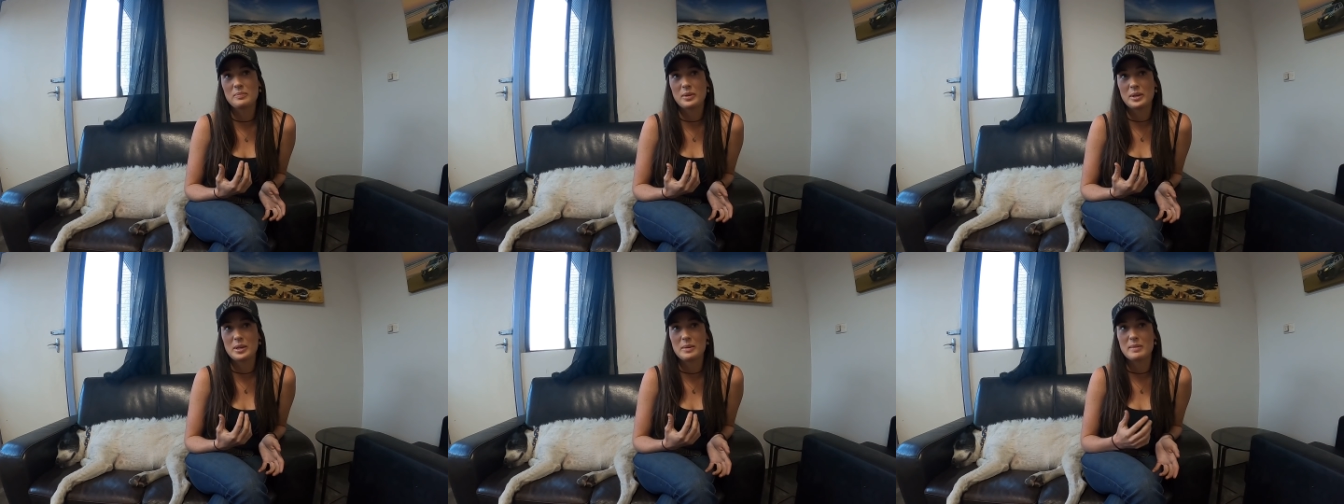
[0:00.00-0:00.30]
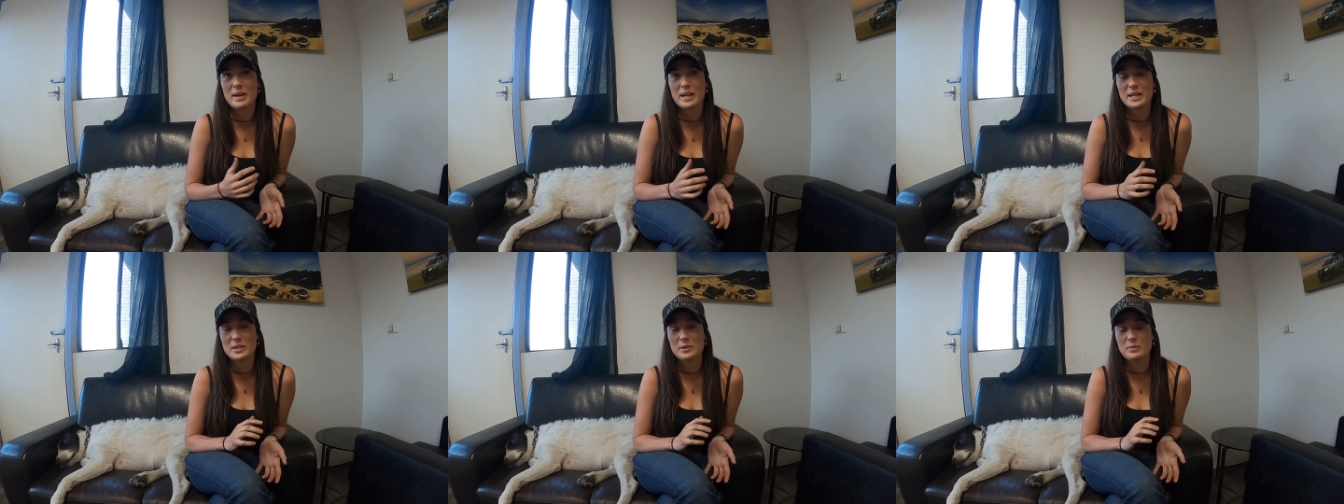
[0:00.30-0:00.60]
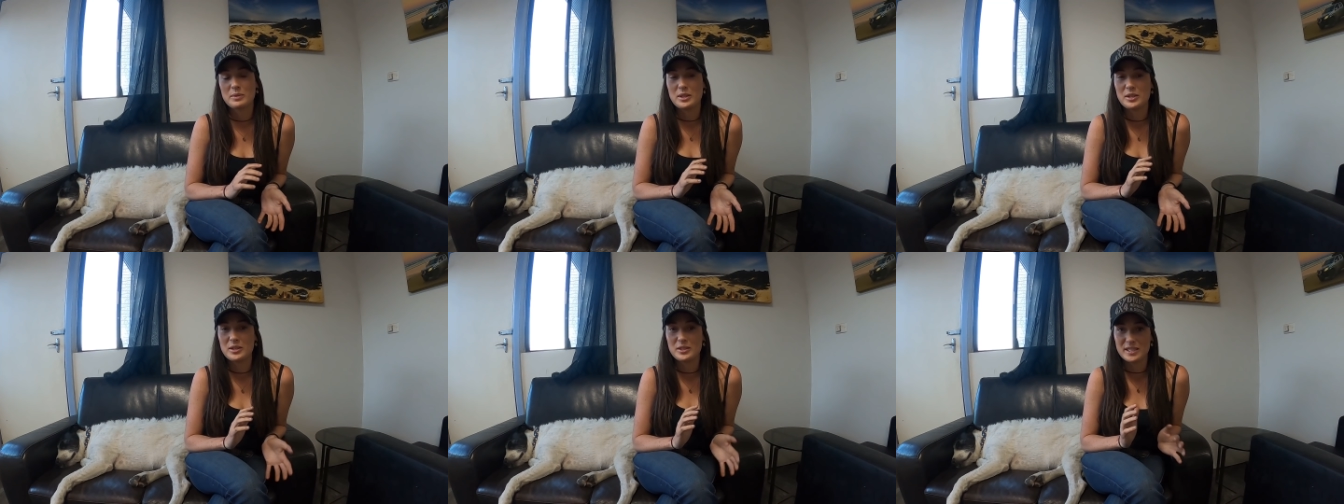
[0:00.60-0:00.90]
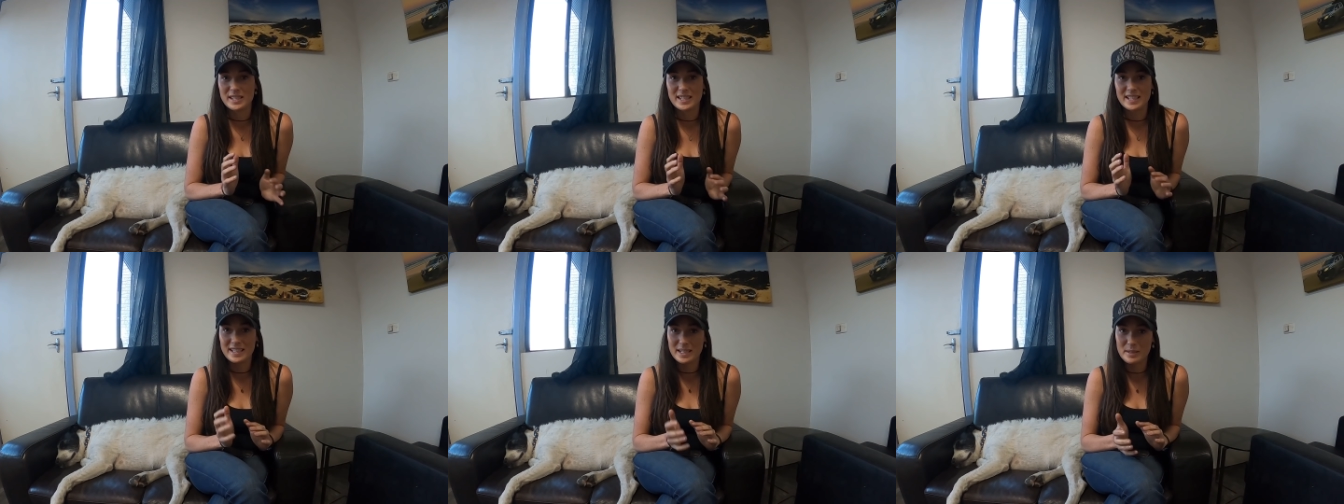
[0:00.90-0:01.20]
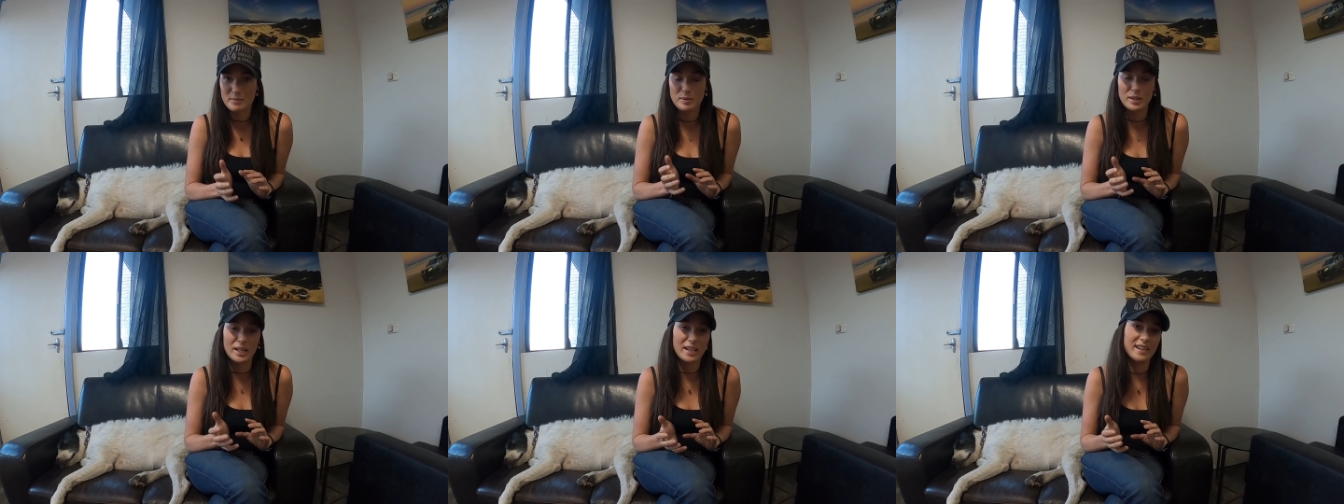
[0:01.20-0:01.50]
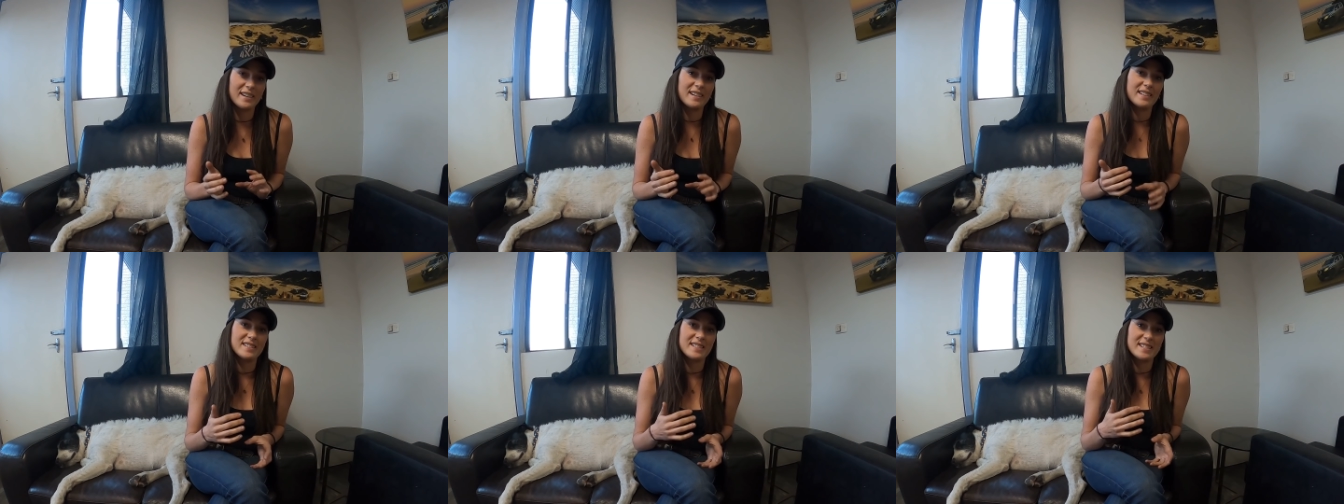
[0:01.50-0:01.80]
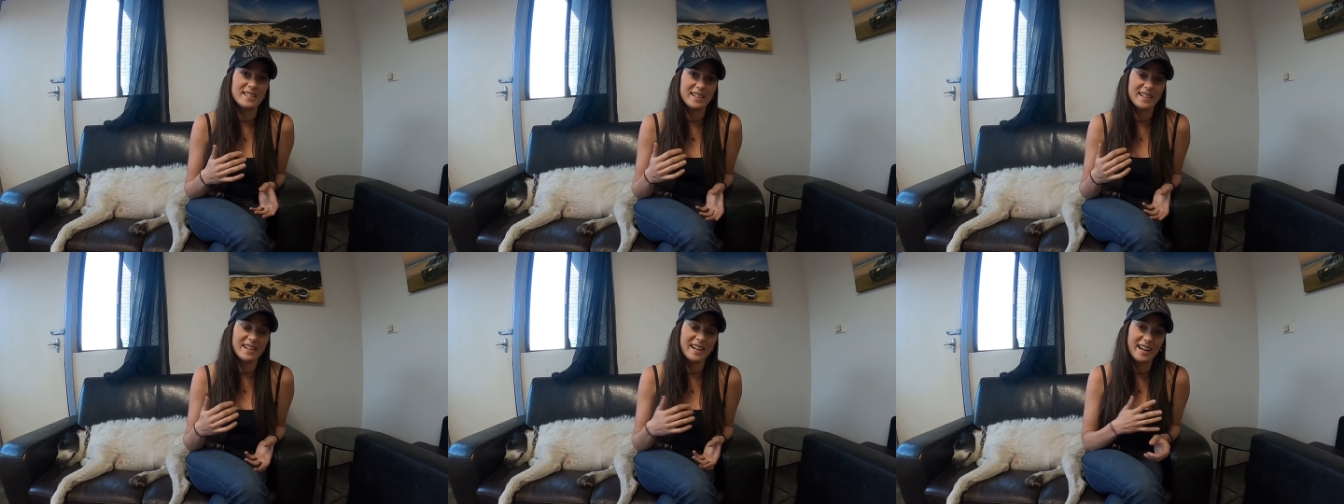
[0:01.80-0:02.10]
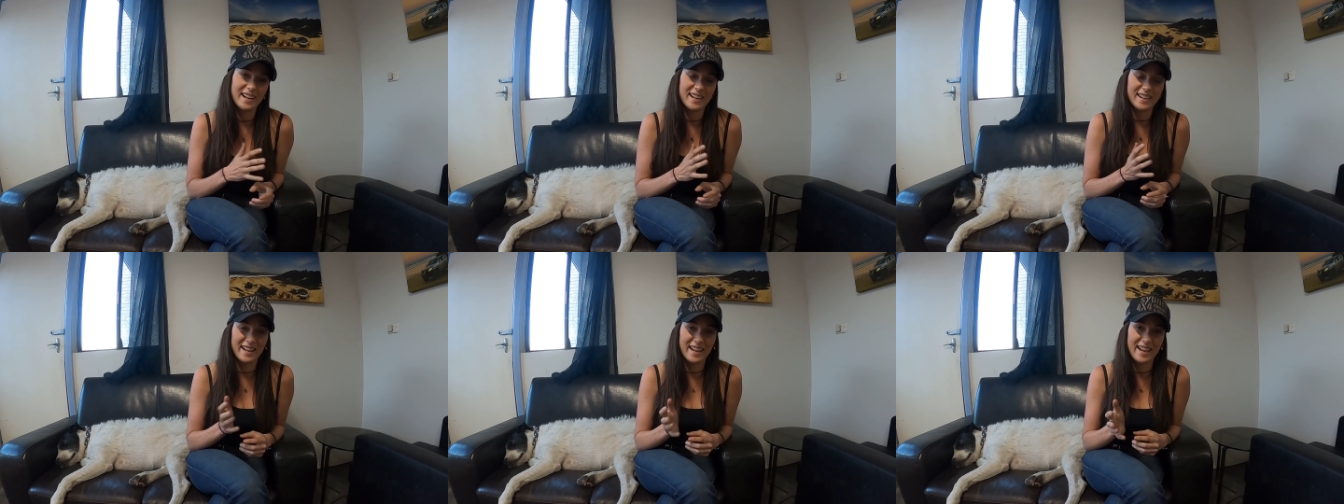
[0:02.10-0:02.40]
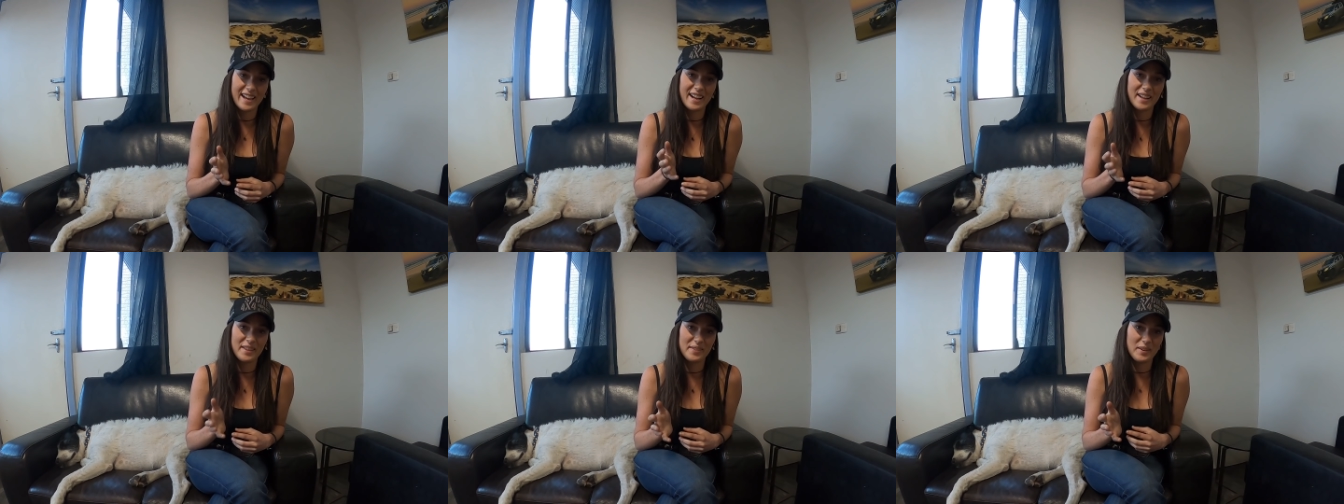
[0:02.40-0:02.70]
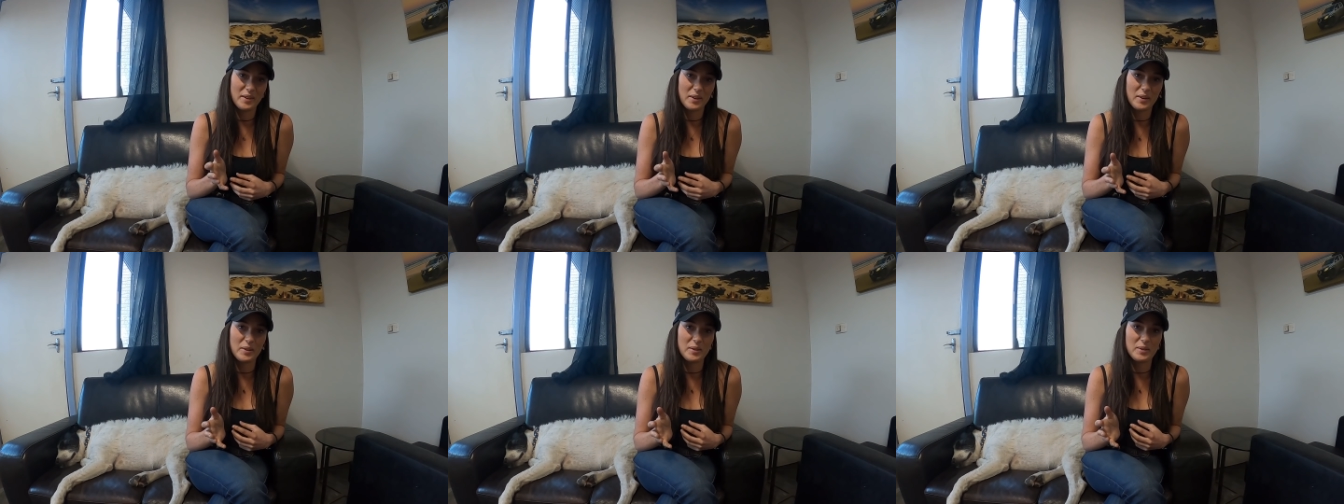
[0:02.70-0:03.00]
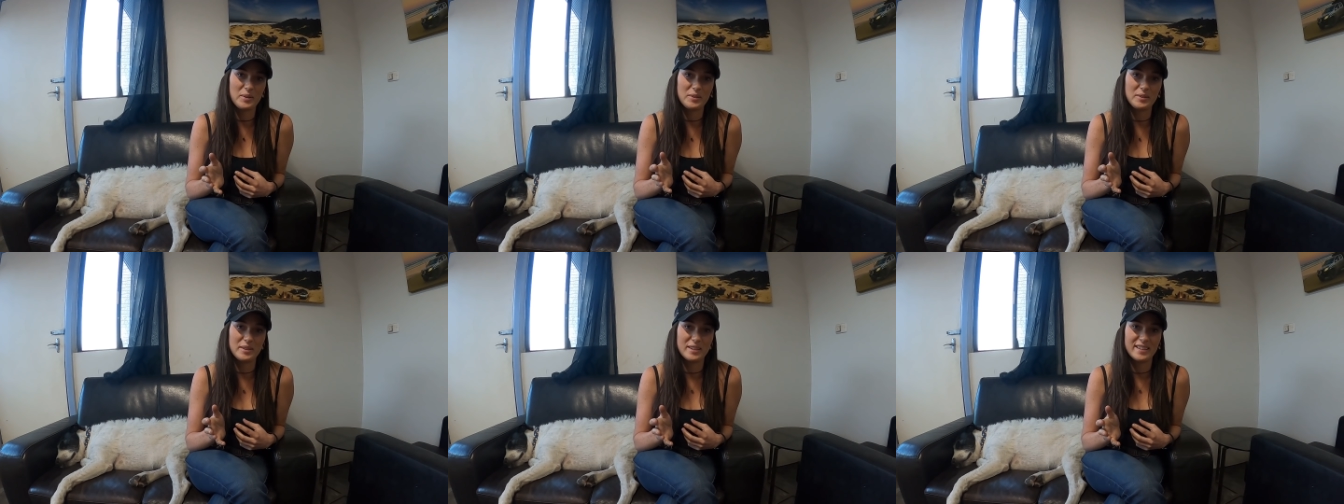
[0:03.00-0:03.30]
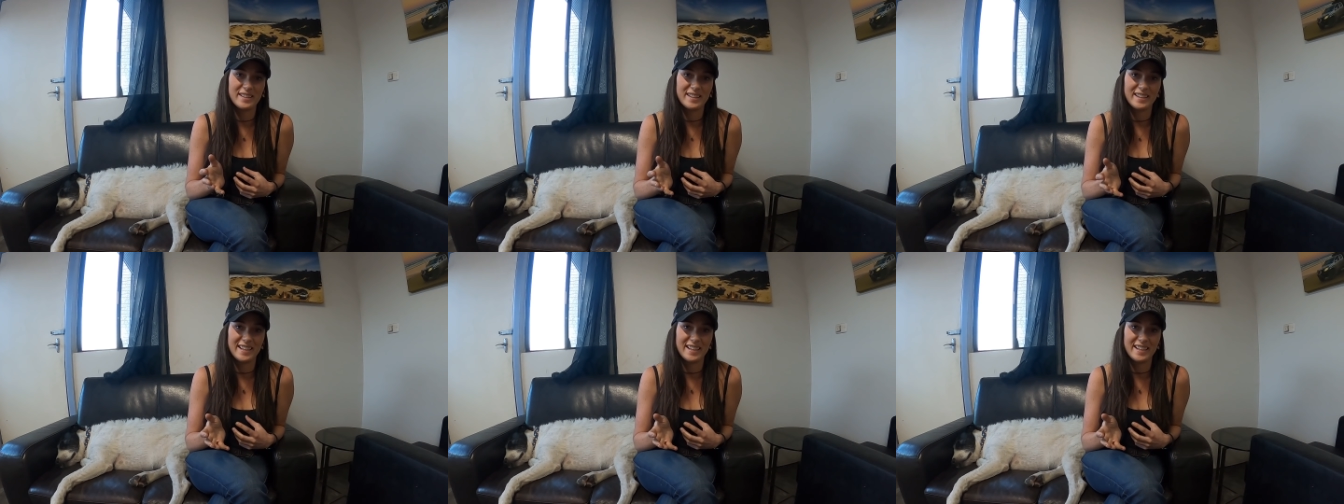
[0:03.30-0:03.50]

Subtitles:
pretty much were using a nibbler to cut out the hole